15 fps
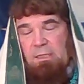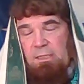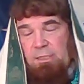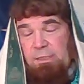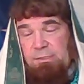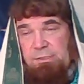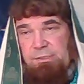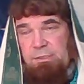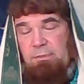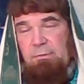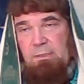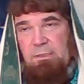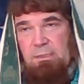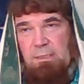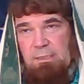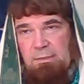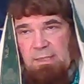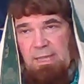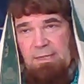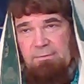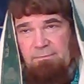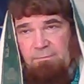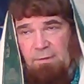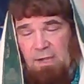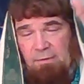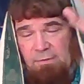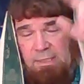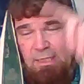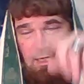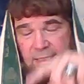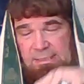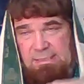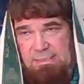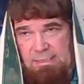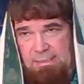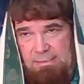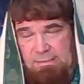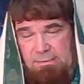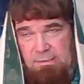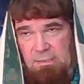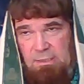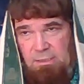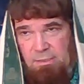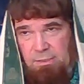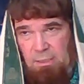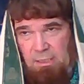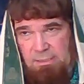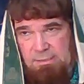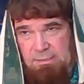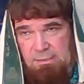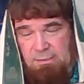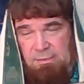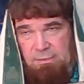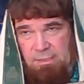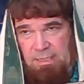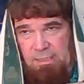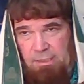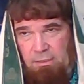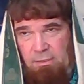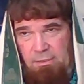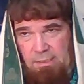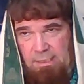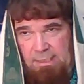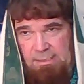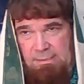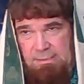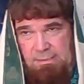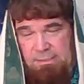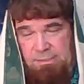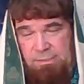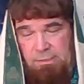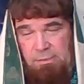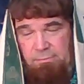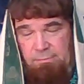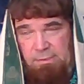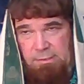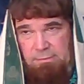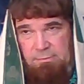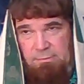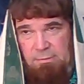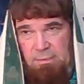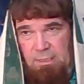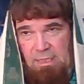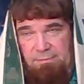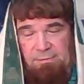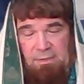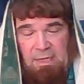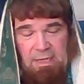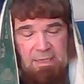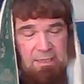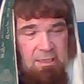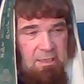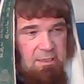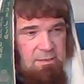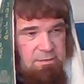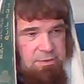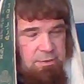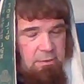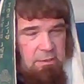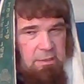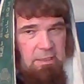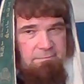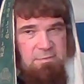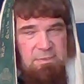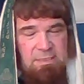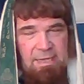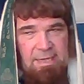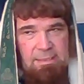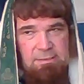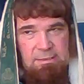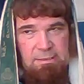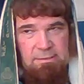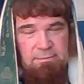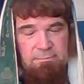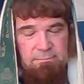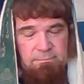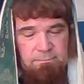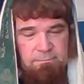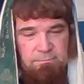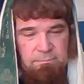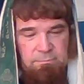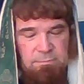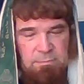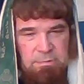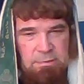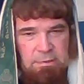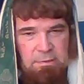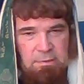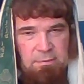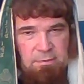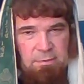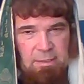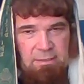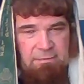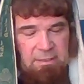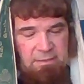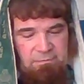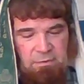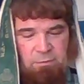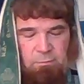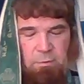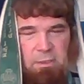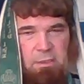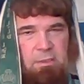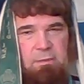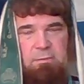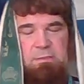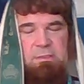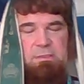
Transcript: Yeshua, then Father God sees us that you're His children and not children of Satan and of the world.